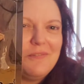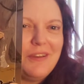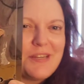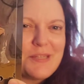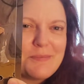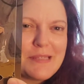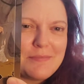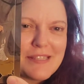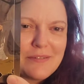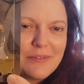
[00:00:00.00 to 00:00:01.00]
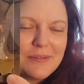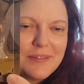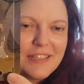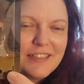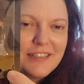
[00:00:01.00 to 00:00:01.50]
My husband had something.
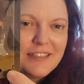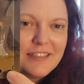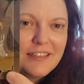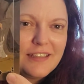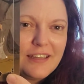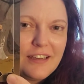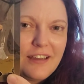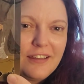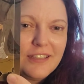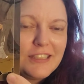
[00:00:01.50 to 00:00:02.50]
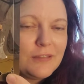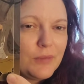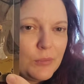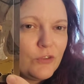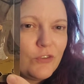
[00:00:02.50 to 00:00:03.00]
I think that
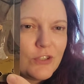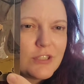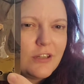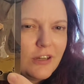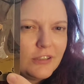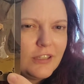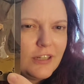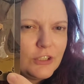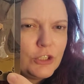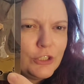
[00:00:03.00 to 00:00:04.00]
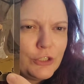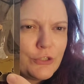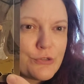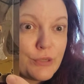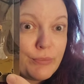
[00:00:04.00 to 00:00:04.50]
might be the first card that actually
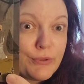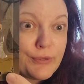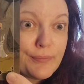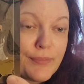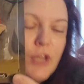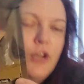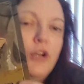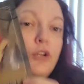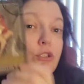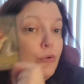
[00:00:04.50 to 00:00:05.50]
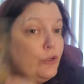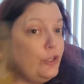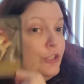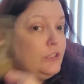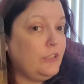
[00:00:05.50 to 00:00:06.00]
shows nipples. So
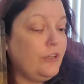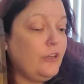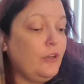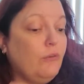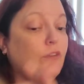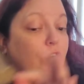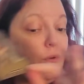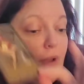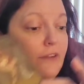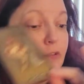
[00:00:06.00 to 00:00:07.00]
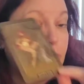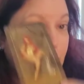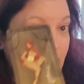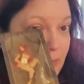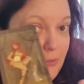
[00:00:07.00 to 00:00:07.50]
good to know if you have a
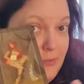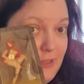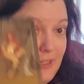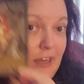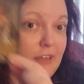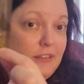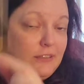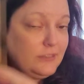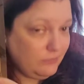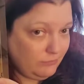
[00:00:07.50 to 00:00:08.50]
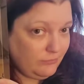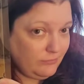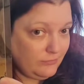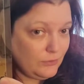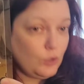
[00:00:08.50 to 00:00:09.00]
problem with that,
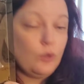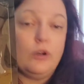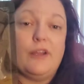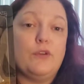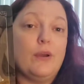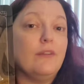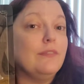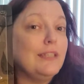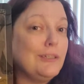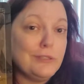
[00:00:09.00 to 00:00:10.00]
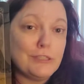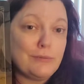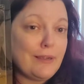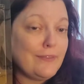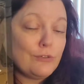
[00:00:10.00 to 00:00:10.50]
or if you have little ones
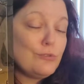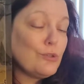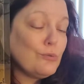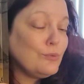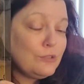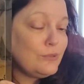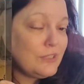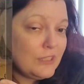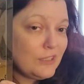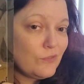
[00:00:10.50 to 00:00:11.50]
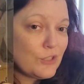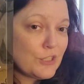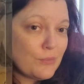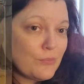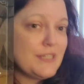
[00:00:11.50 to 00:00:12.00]
around that you don't want to see it for
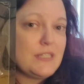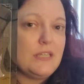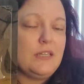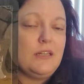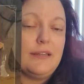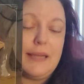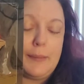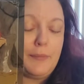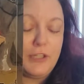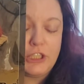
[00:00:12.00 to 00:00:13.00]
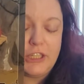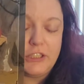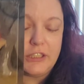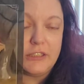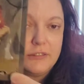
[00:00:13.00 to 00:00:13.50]
some reason. I'm not
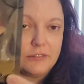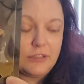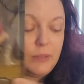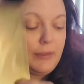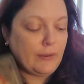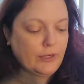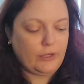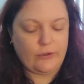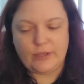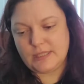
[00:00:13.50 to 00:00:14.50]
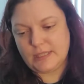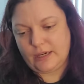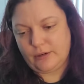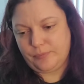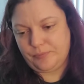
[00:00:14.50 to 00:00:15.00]
judging. You might want to know that's there.